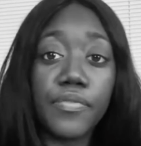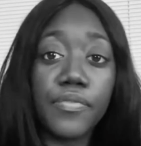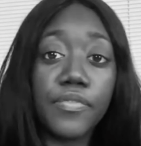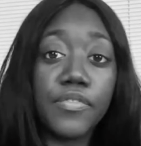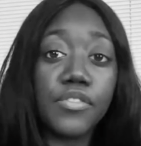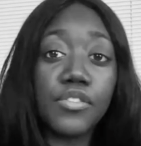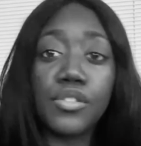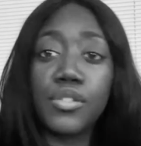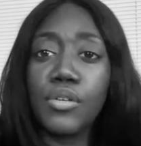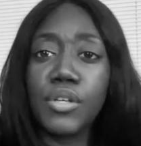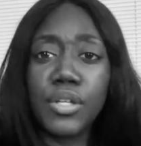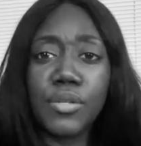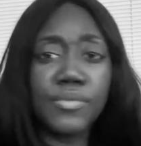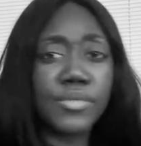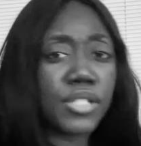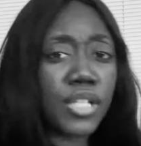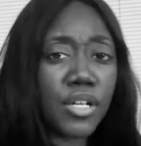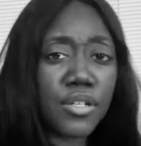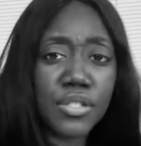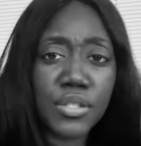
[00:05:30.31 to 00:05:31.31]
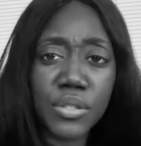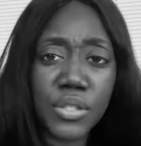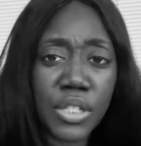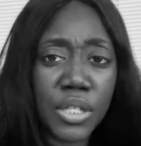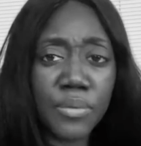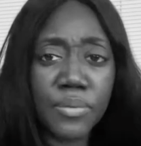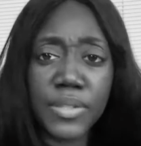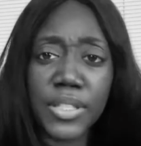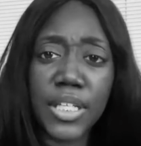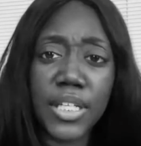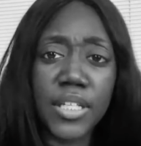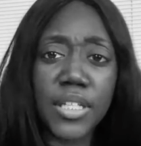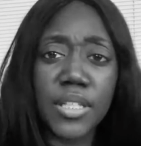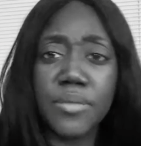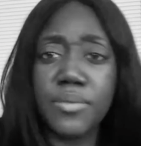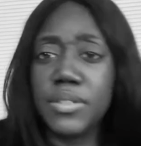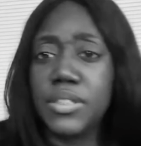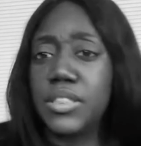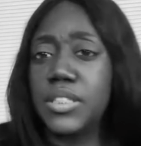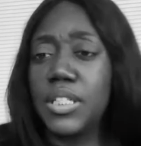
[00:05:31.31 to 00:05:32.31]
So he was also done with that. He
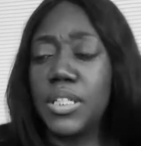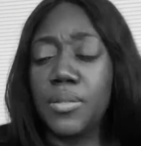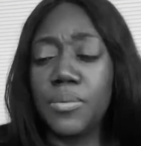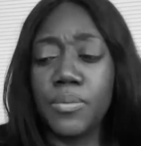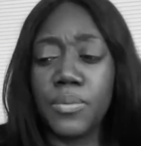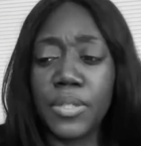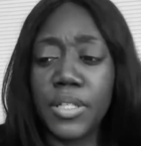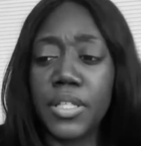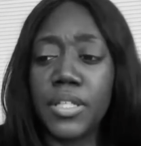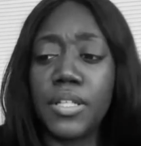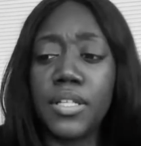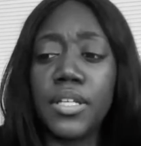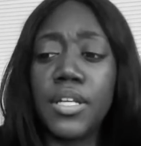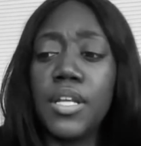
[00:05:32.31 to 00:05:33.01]
was done with